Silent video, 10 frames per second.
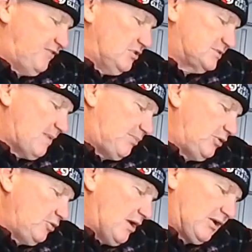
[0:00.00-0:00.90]
first about
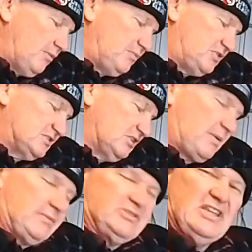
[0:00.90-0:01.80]
putting one on because a lot of
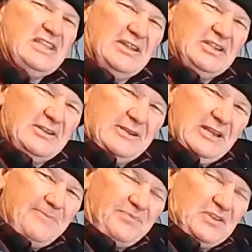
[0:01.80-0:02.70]
people said,
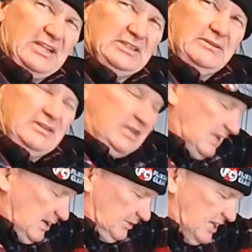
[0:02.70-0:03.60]
the
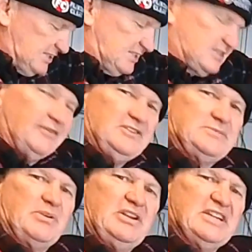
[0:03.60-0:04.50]
lens itself is
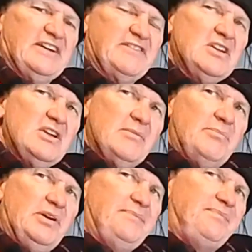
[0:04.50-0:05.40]
pretty tough.
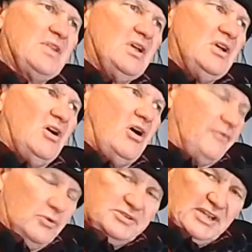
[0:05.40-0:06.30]
But
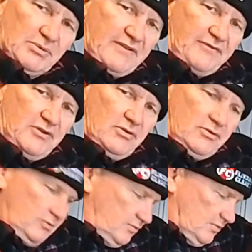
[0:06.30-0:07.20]
I've also read a
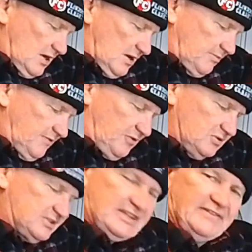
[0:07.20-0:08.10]
few
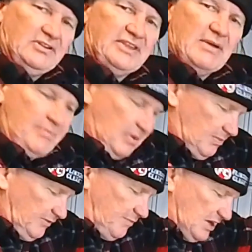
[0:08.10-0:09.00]
reviews and stuff like that where
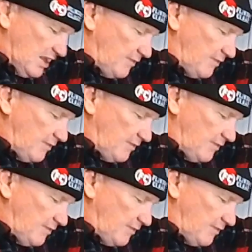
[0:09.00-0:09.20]
people have been